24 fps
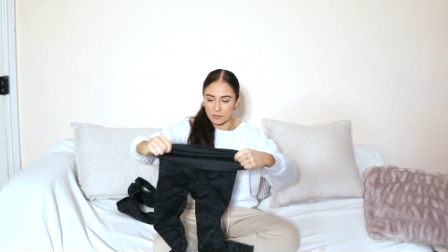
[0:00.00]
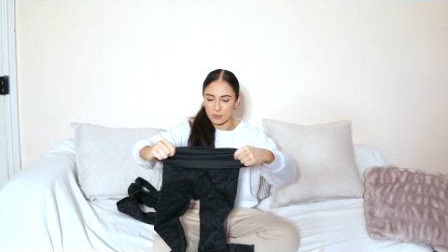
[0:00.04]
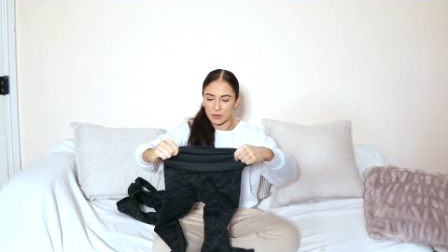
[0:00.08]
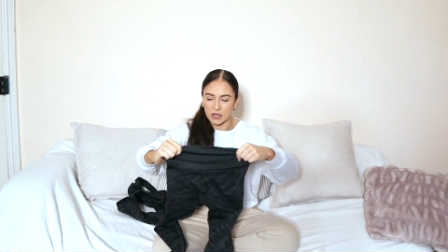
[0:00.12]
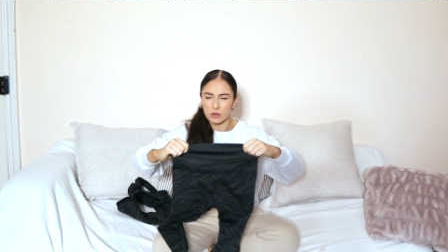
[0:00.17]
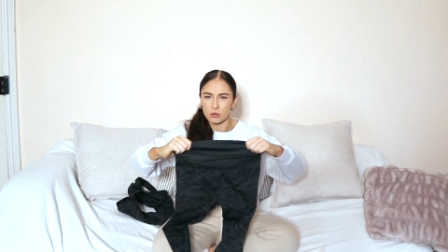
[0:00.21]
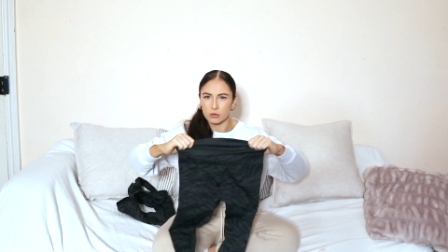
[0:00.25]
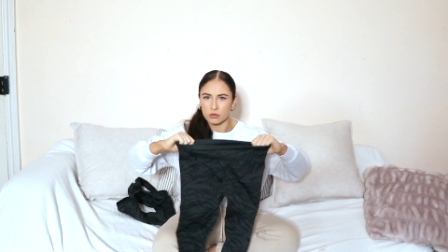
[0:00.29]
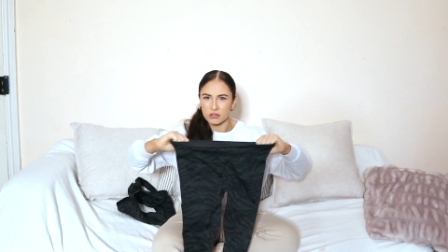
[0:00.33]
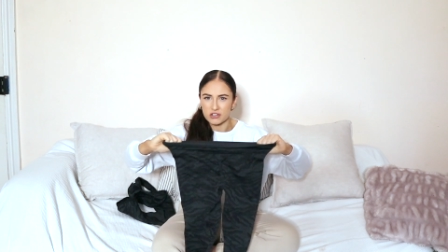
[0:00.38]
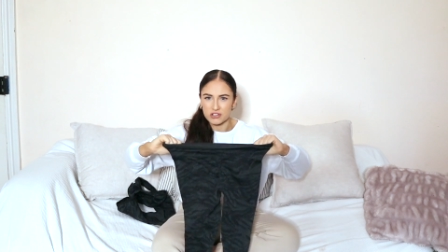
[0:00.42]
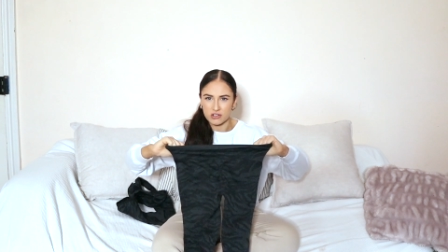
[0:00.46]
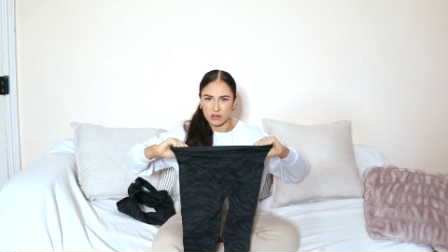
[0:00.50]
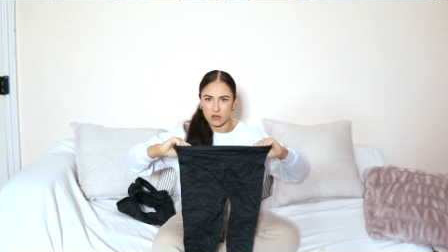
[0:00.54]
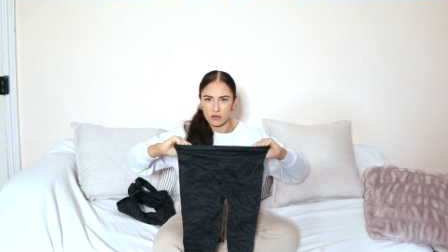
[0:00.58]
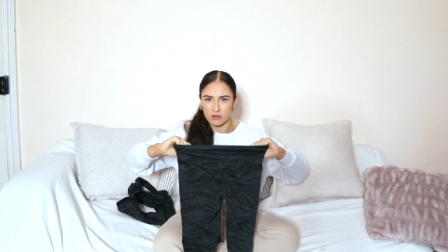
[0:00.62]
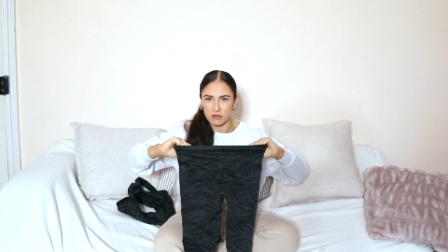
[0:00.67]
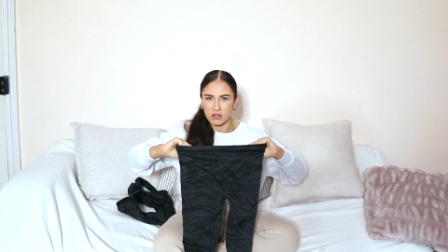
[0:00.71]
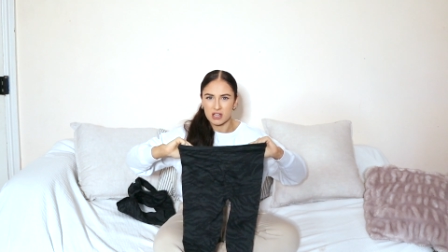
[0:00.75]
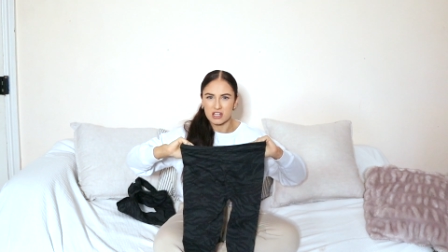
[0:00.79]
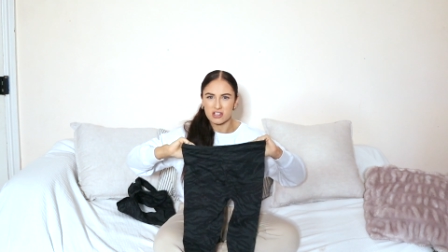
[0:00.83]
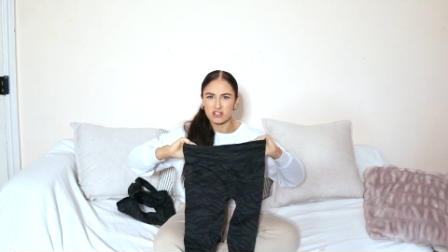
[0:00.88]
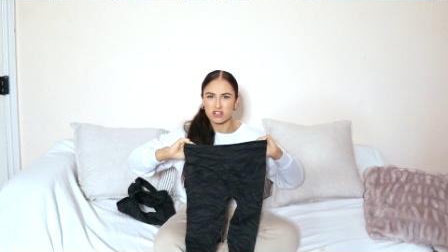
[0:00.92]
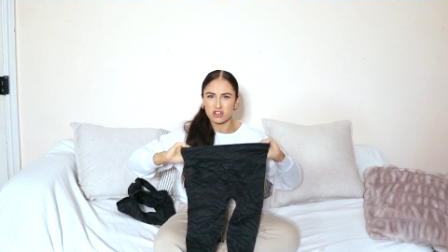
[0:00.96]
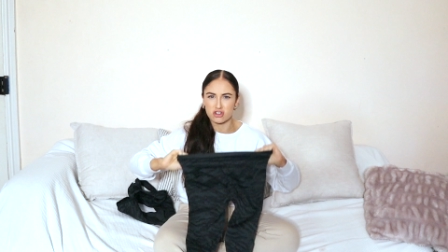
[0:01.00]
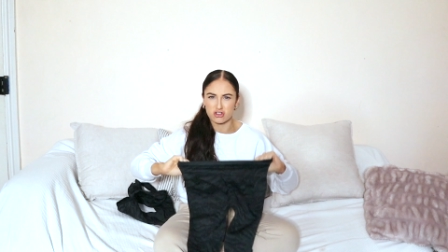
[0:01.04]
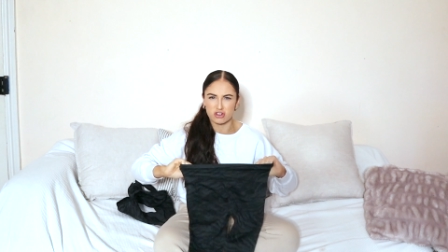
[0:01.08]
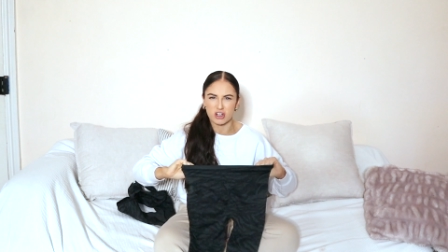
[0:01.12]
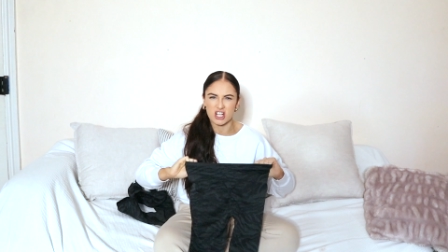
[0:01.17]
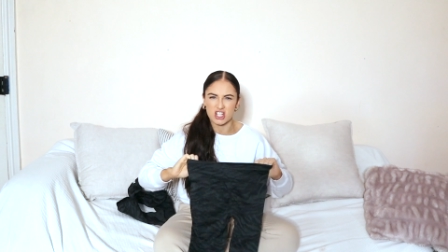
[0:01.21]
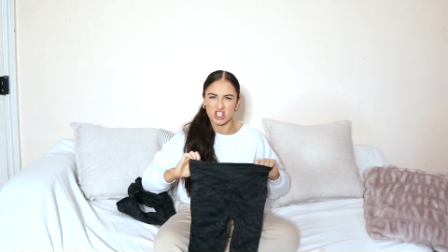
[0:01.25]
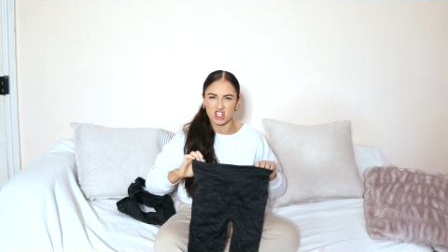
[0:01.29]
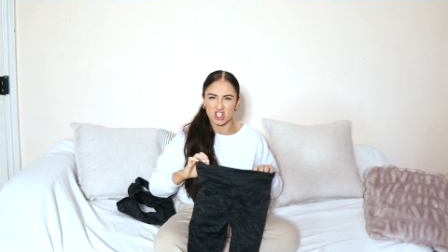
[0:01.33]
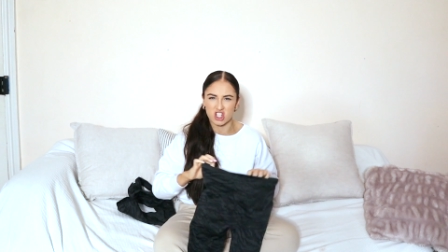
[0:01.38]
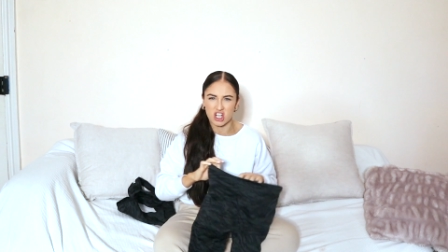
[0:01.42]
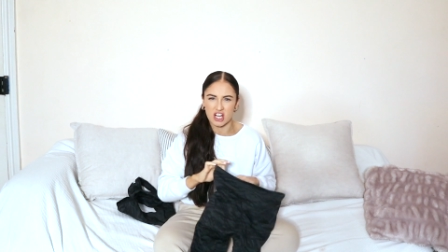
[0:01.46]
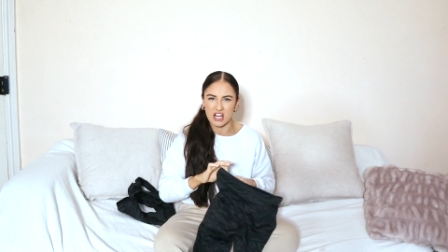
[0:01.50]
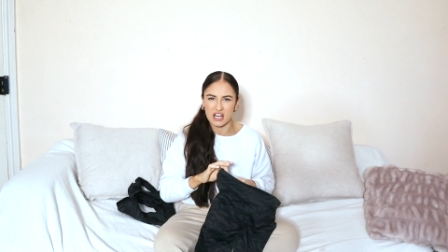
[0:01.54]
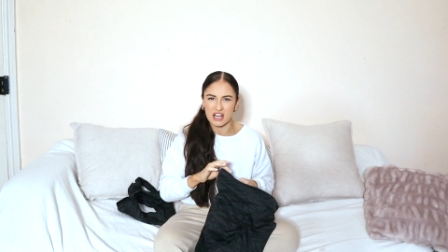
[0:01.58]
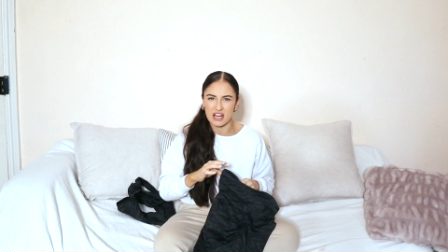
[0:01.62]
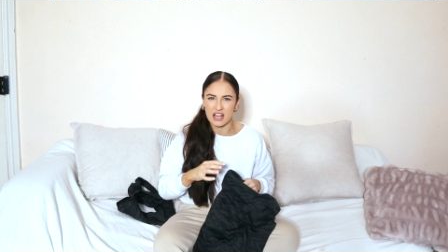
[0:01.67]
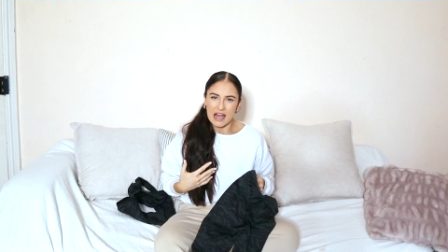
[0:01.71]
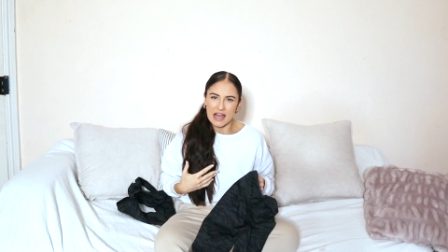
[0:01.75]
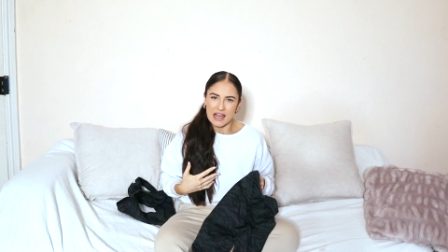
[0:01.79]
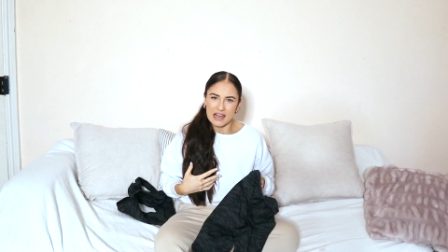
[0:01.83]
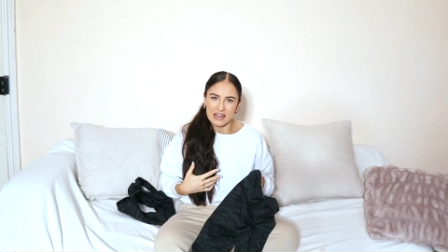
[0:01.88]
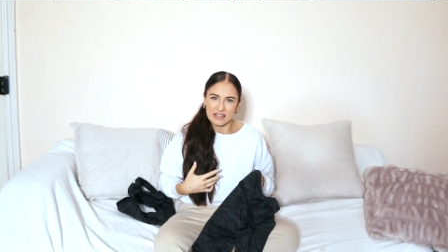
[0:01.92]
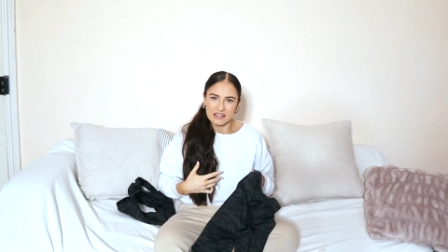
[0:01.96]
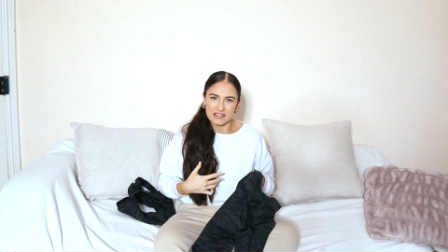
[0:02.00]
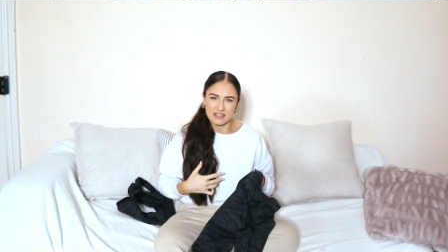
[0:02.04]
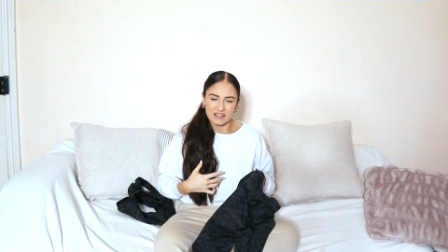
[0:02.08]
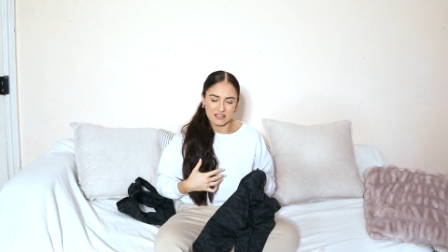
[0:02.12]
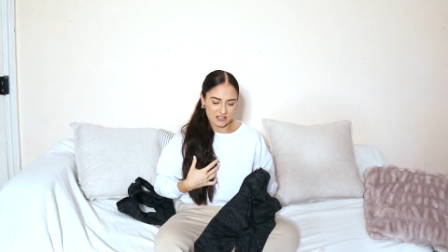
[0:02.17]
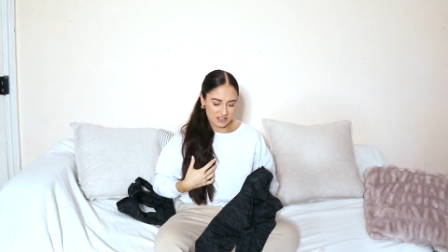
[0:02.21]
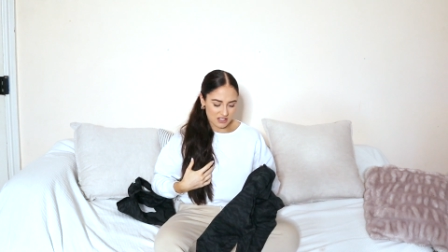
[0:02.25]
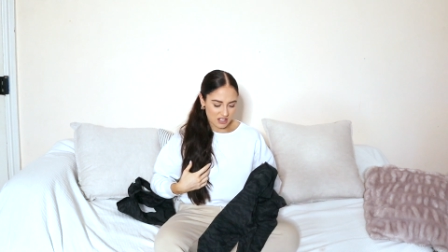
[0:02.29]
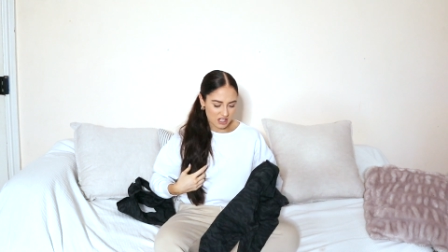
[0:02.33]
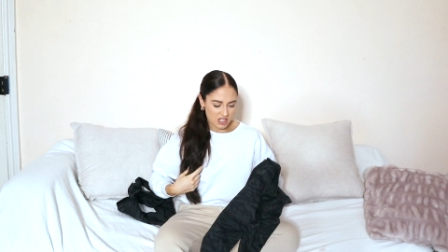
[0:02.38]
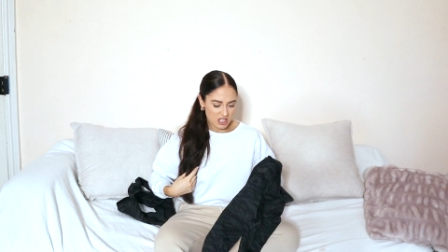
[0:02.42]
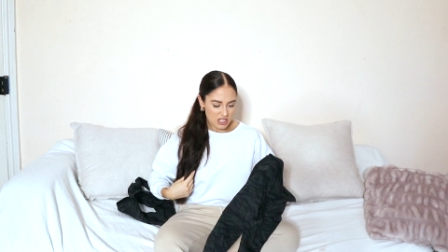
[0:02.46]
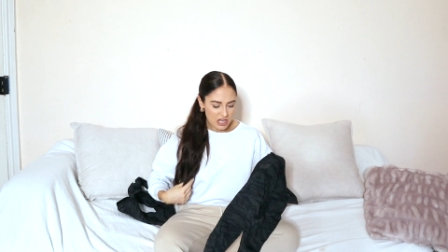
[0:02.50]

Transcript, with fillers: but also stretchy and